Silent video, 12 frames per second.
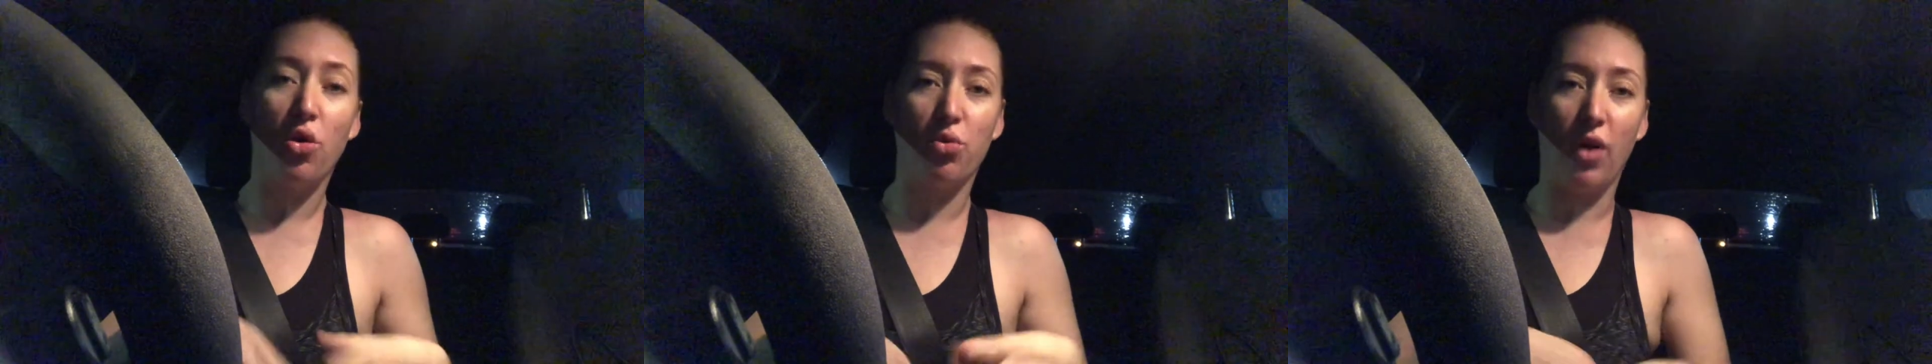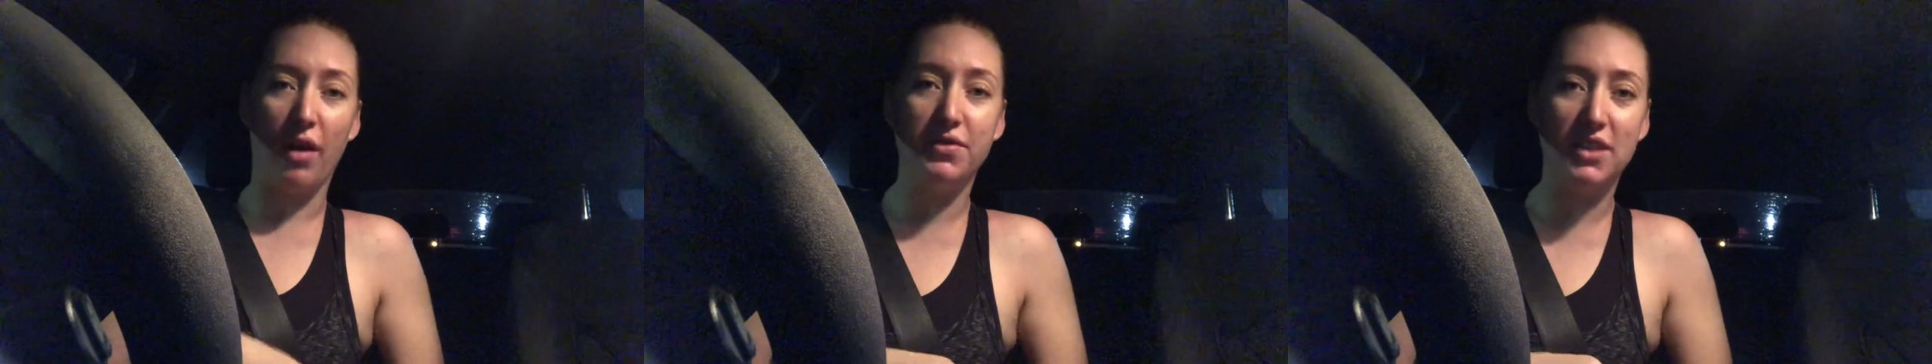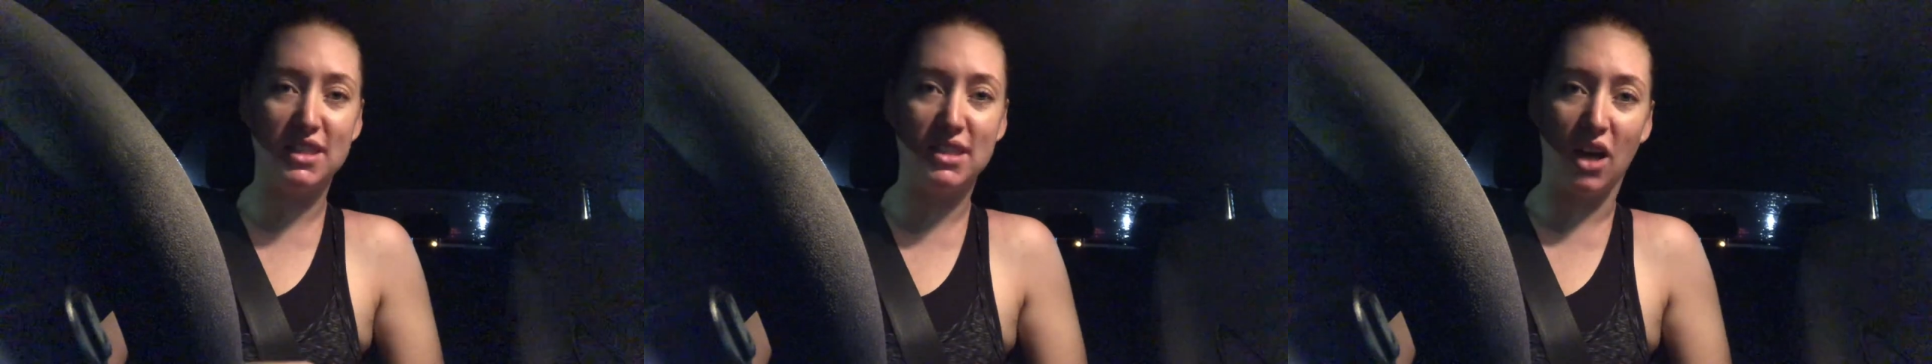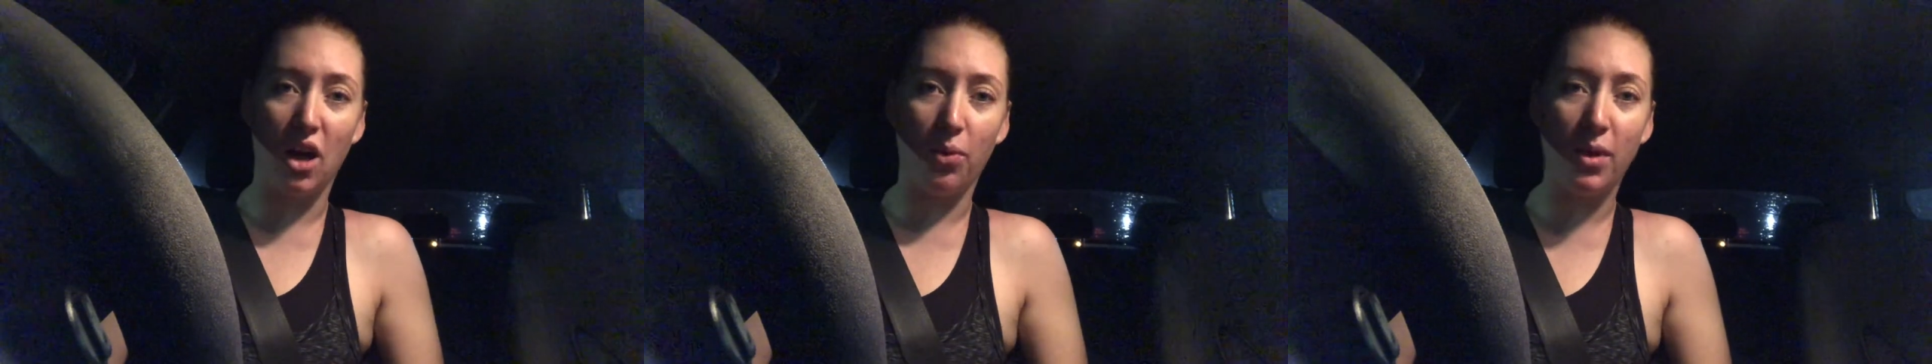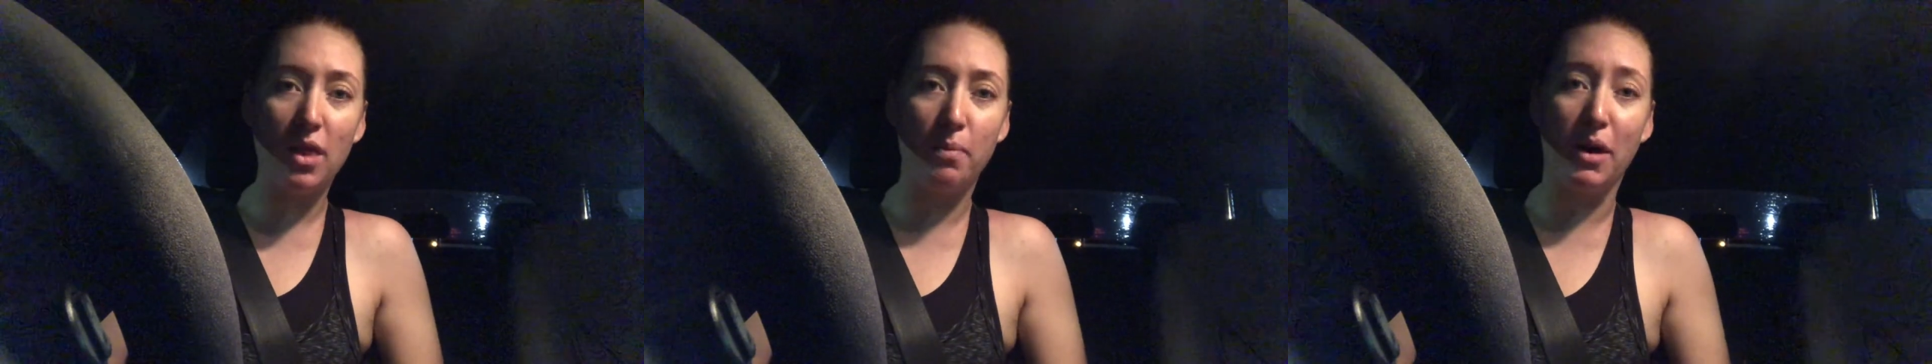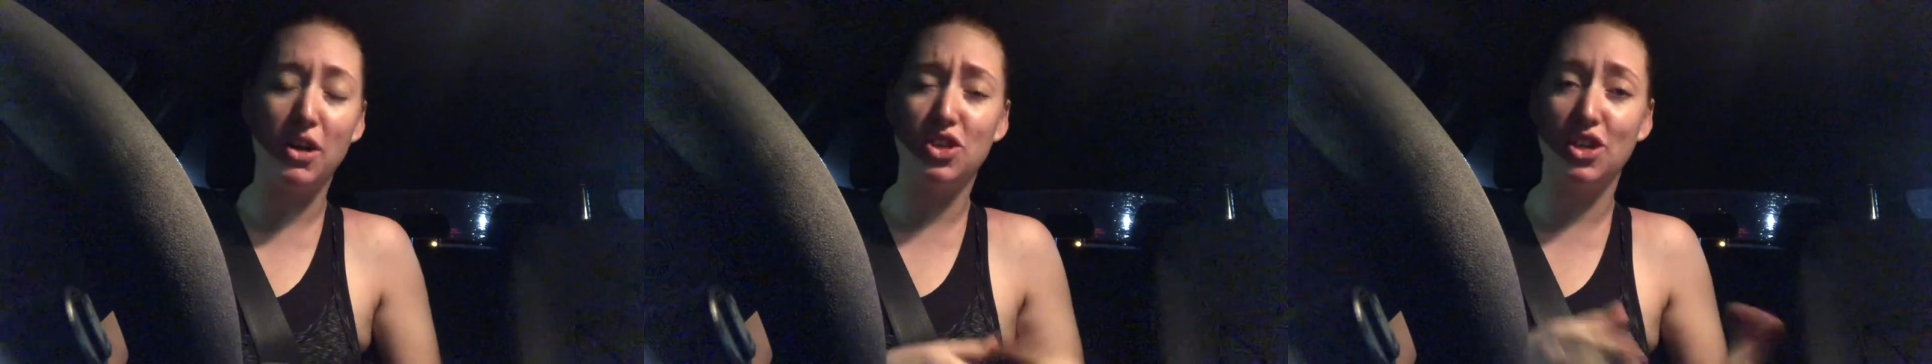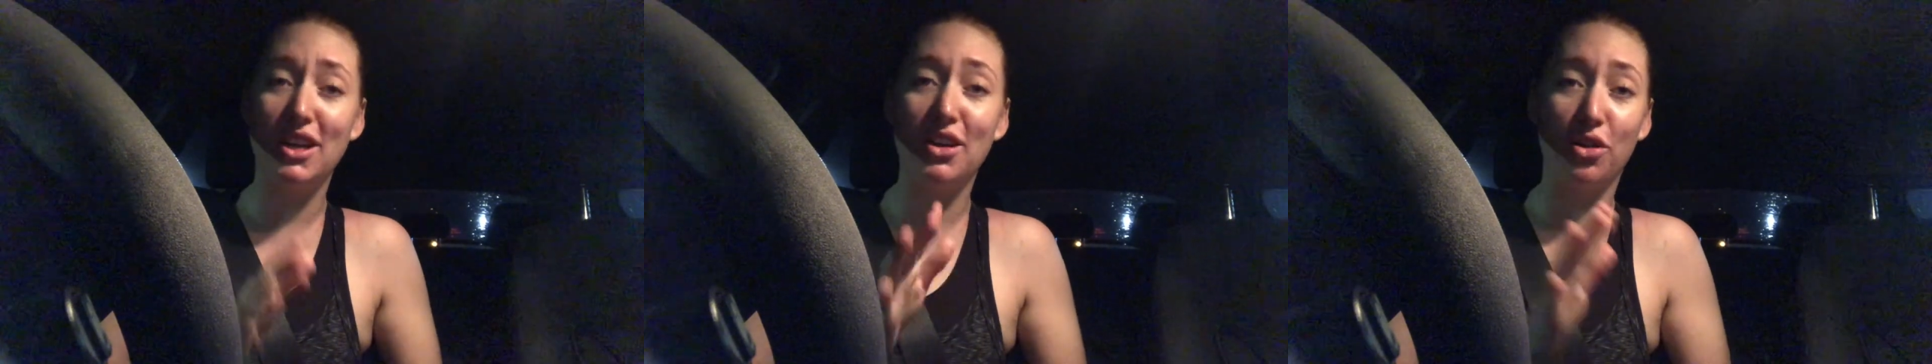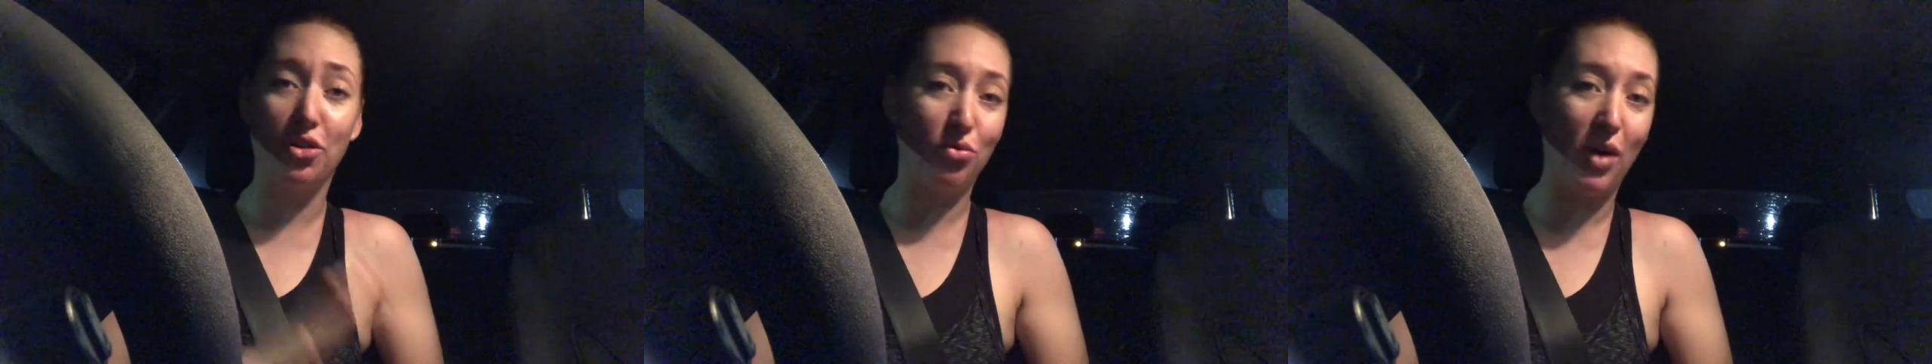rough to start with, but she did
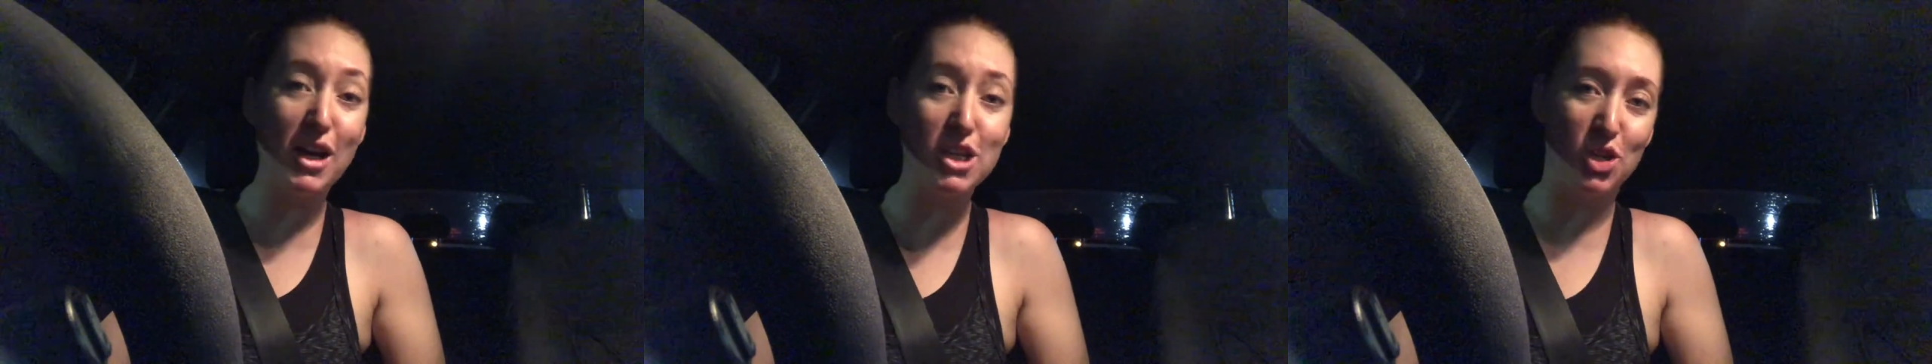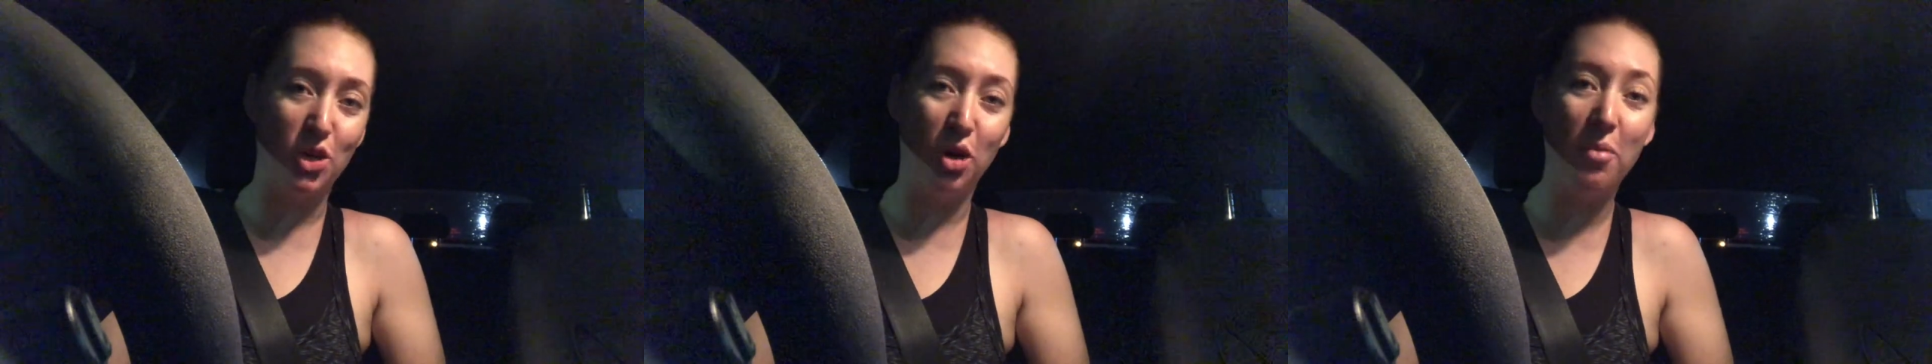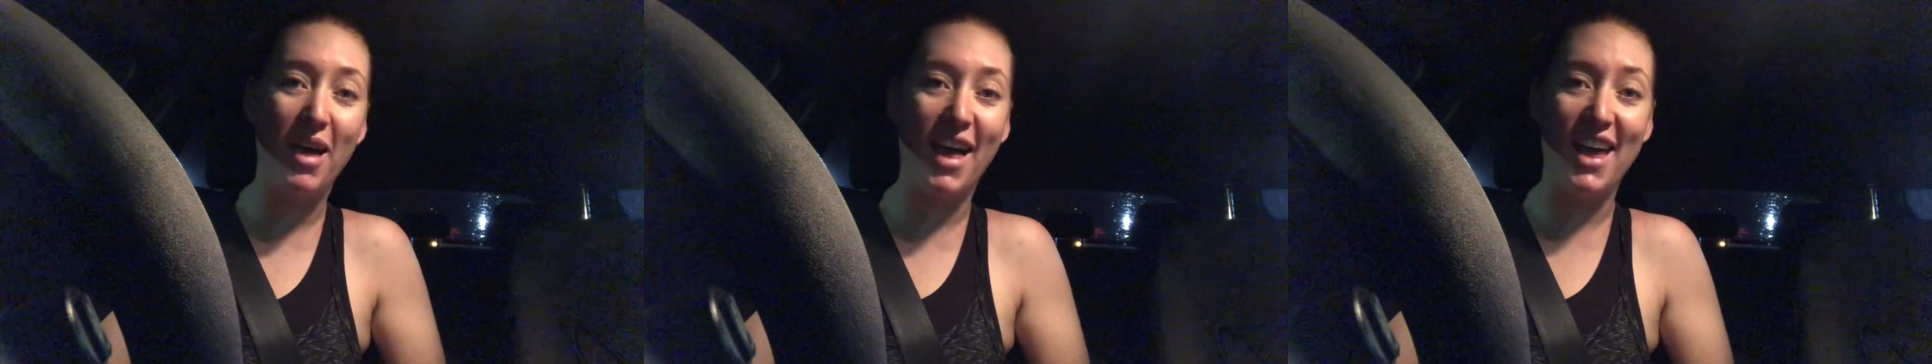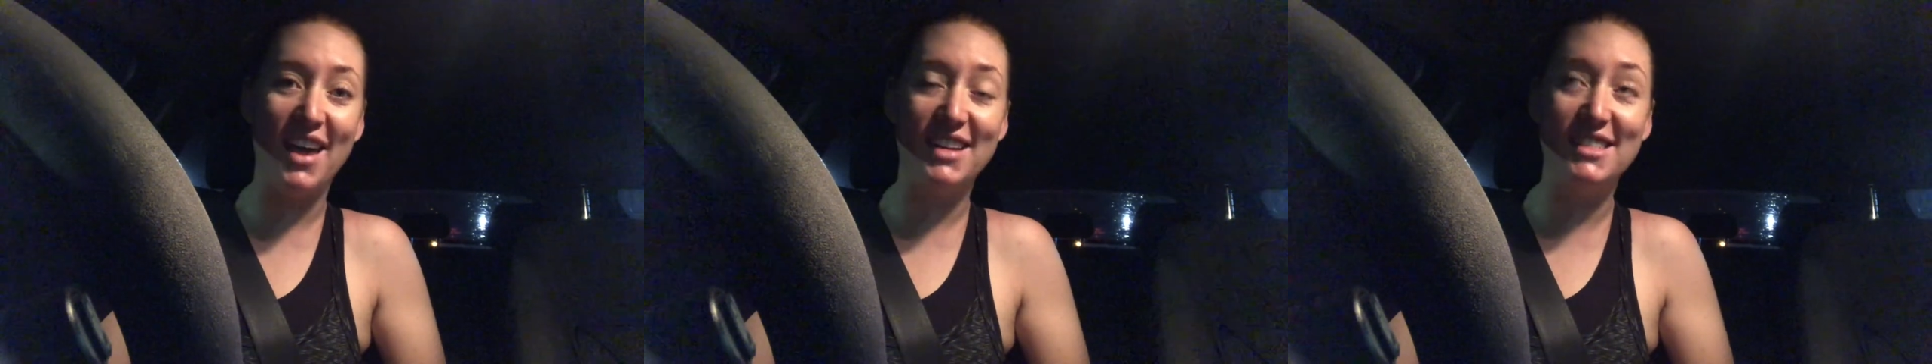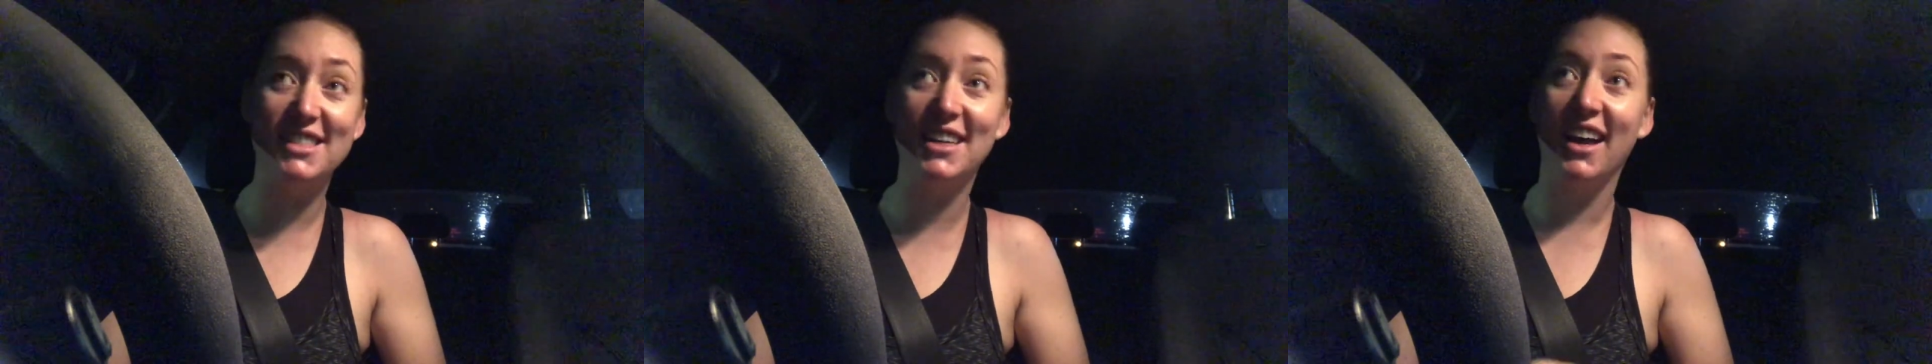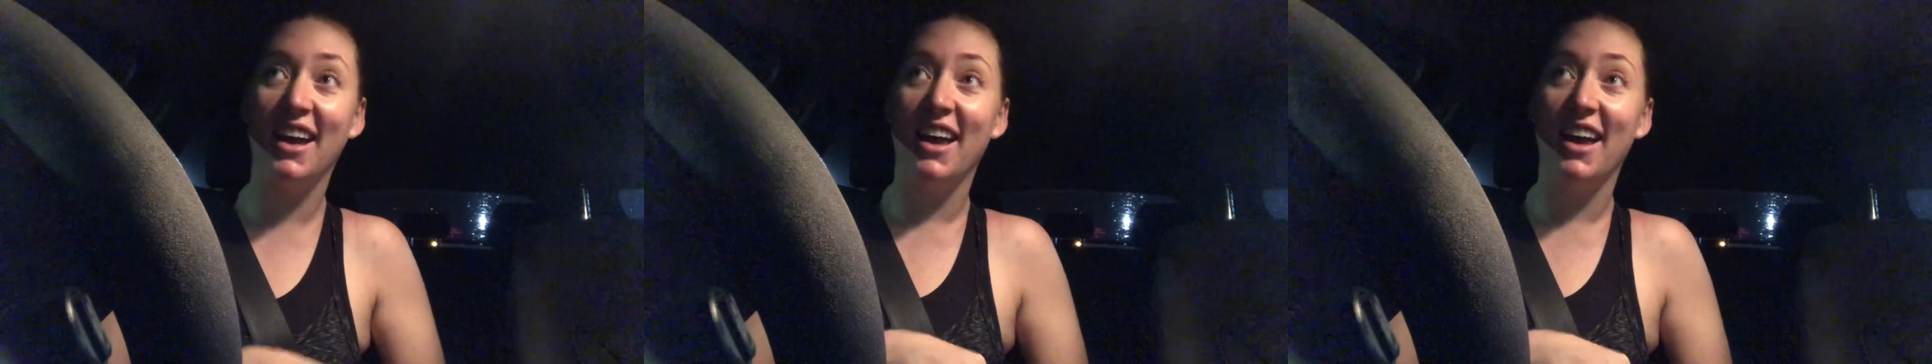a great job and